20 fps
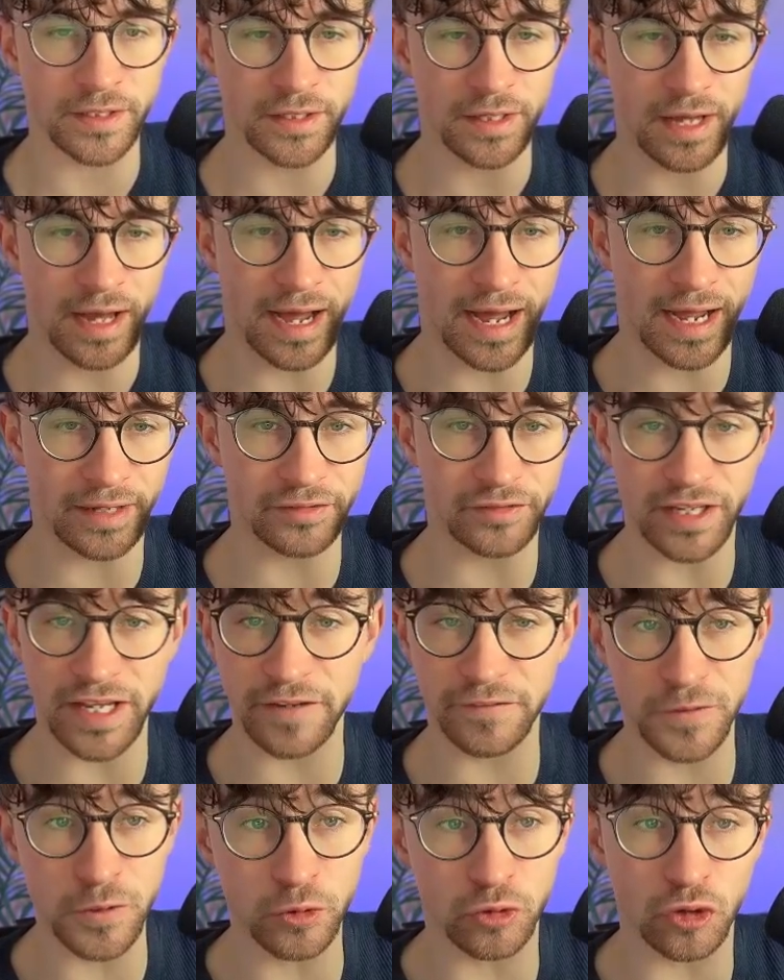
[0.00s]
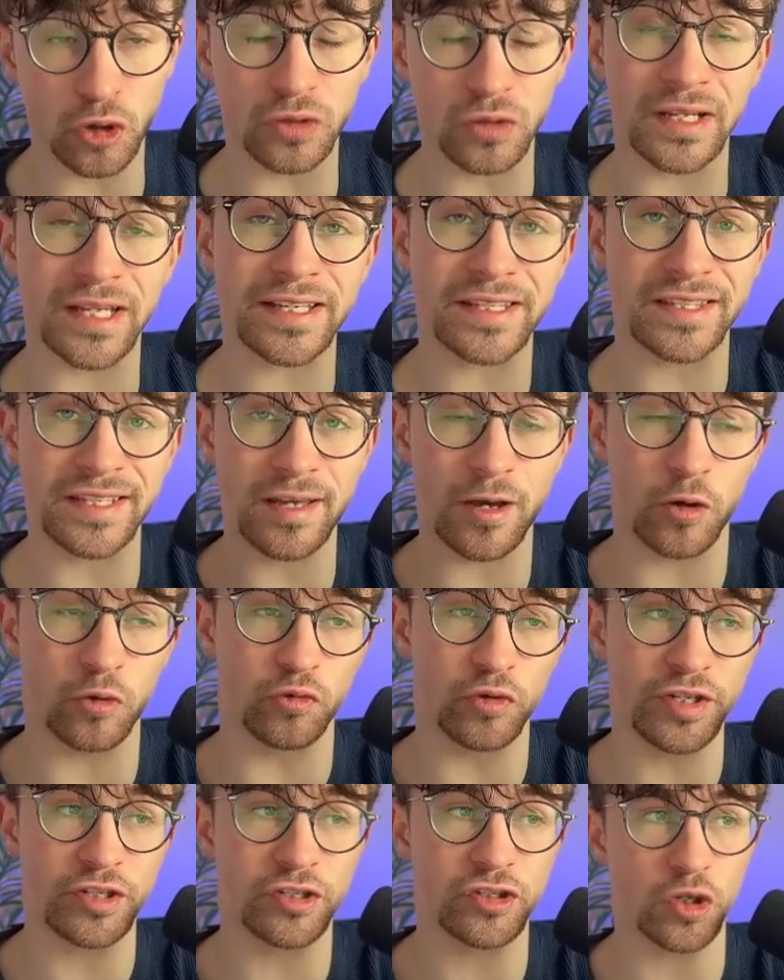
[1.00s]
And if you don't like the
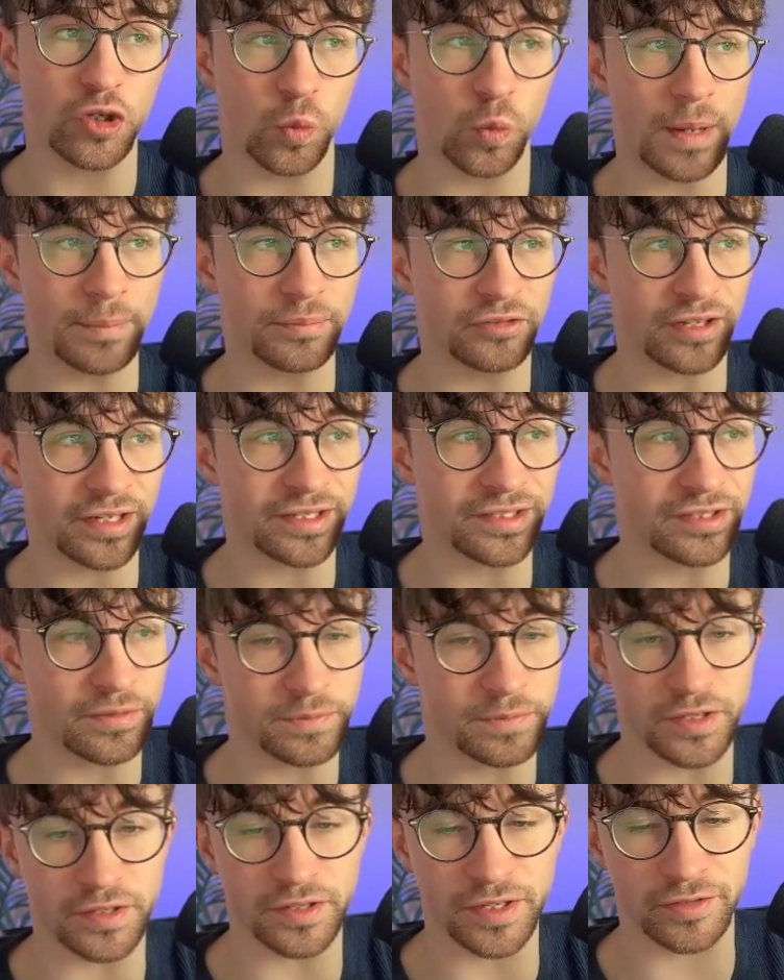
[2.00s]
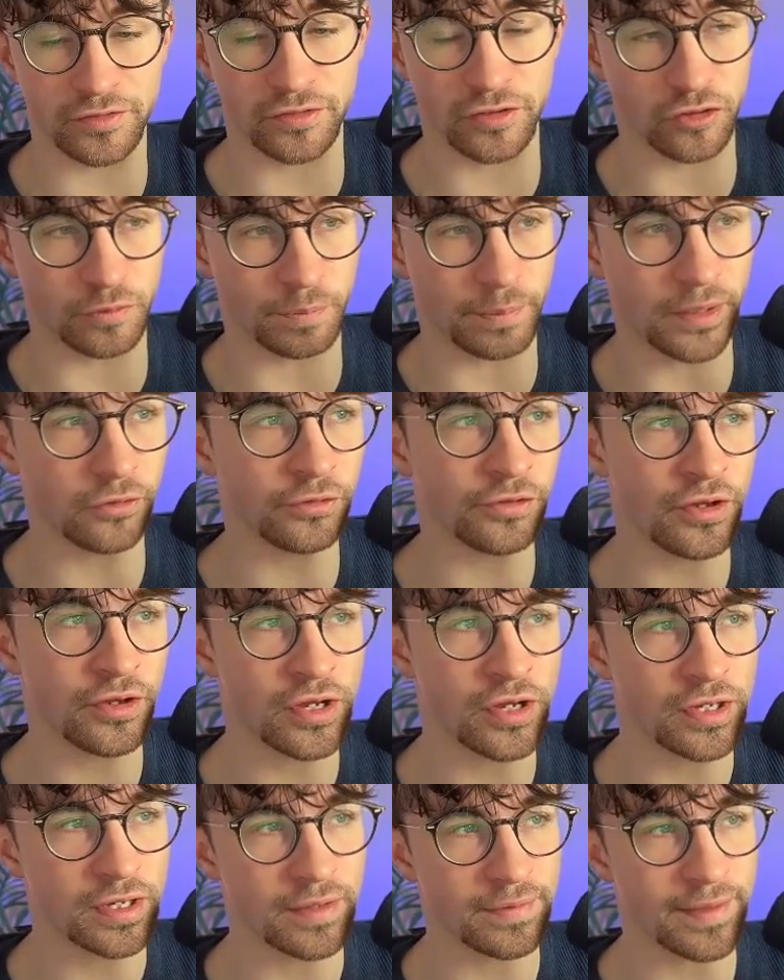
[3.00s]
original website that this has built,
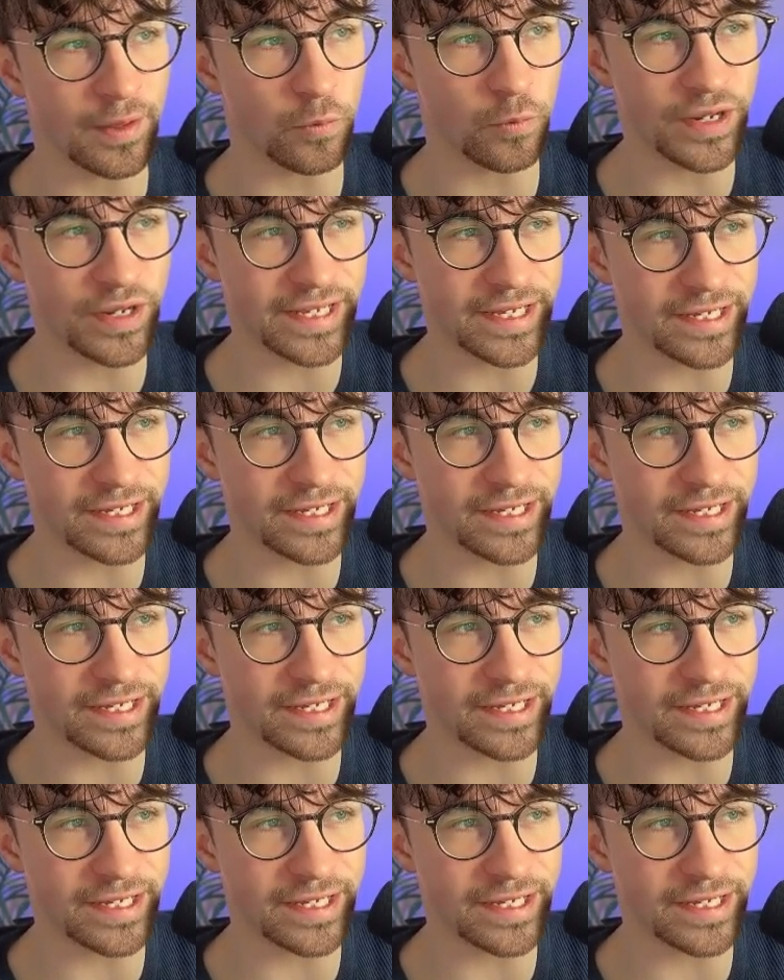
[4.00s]
then we can